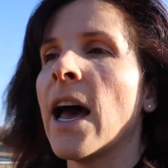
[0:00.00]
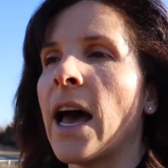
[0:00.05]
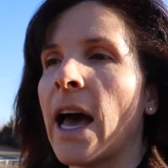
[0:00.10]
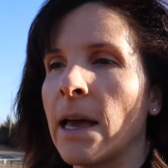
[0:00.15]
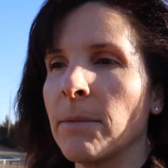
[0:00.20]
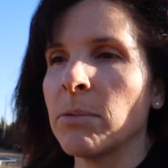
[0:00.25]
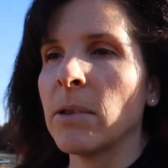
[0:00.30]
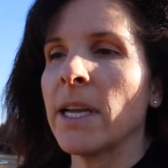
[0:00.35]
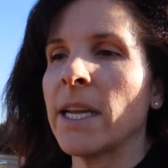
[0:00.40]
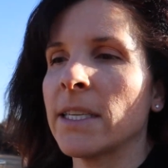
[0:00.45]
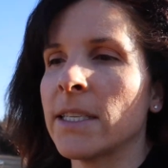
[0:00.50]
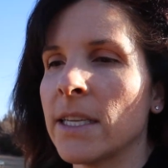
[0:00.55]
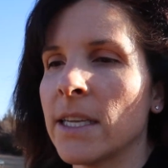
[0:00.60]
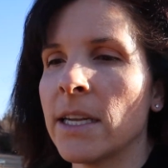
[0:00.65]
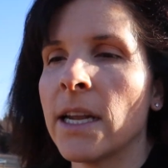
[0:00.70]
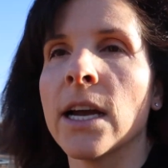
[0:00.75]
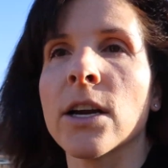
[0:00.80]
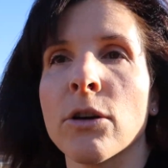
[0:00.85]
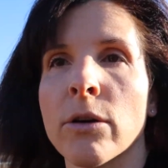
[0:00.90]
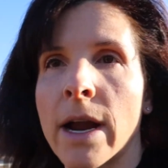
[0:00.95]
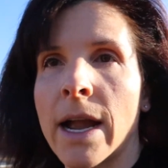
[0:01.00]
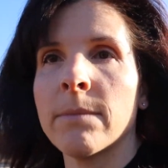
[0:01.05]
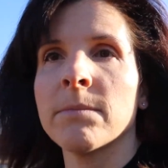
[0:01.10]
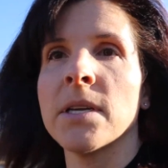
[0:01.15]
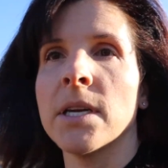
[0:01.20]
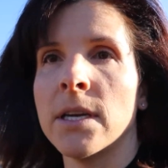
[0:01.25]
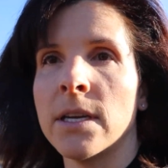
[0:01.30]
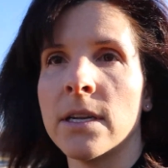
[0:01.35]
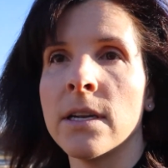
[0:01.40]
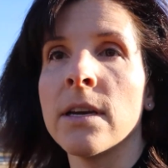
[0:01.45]
I planted a crap
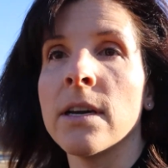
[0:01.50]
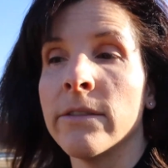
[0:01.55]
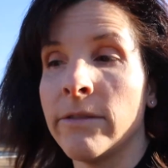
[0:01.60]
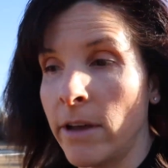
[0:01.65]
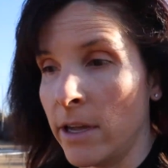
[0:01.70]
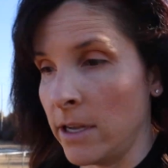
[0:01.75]
ton of